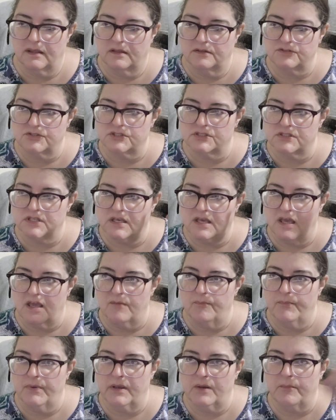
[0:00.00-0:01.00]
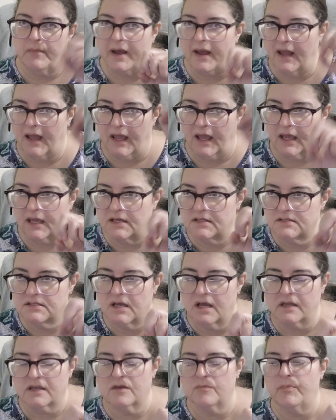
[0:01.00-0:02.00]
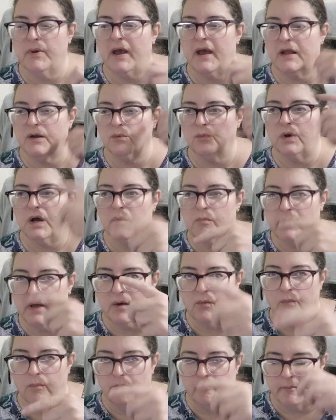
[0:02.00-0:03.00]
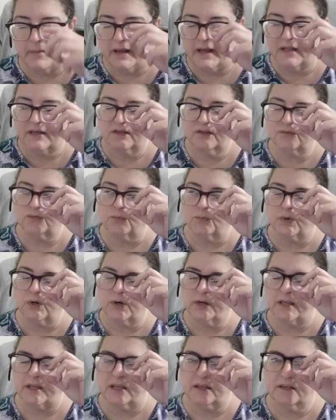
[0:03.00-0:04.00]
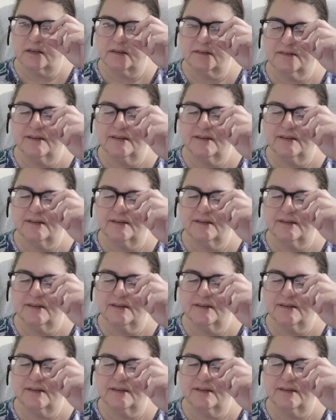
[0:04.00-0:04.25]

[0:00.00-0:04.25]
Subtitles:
Just keeping my hands occupied while my mind is working.